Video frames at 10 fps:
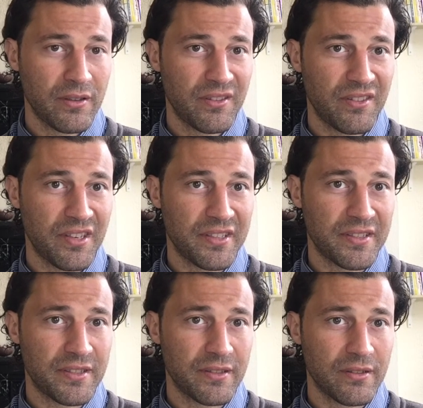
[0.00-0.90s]
that
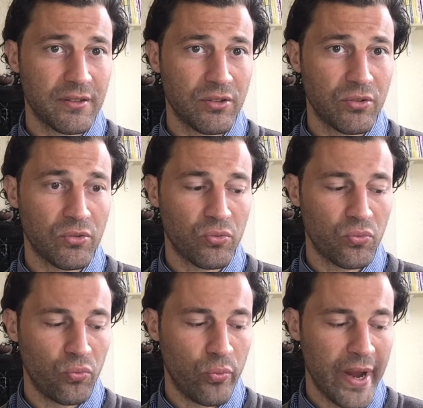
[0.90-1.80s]
is
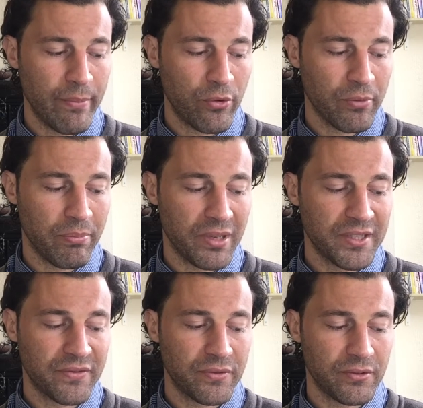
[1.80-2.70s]
way more
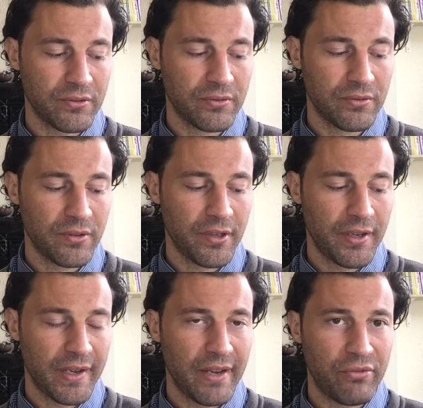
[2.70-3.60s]
blissful
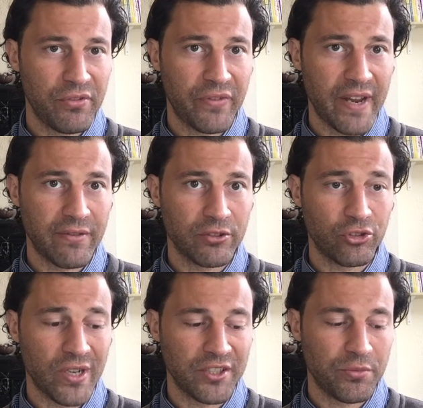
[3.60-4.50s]
if we favored
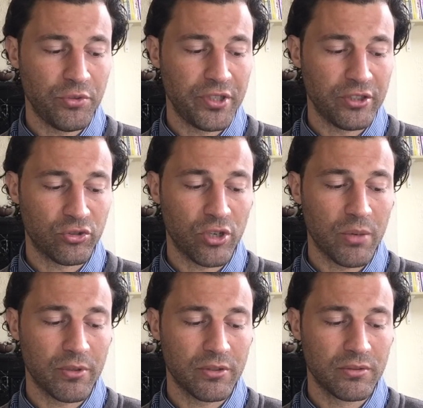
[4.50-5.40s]
transmuting trauma.